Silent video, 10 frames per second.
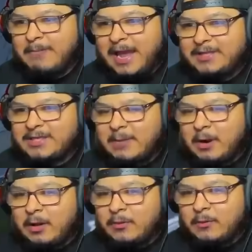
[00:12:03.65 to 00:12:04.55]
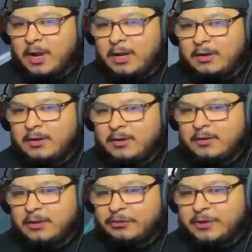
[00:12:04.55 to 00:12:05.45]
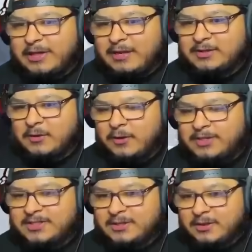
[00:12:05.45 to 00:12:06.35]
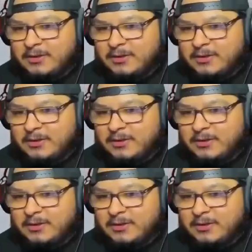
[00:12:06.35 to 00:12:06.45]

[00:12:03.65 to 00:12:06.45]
Magnetime on the run, the 3,000 coins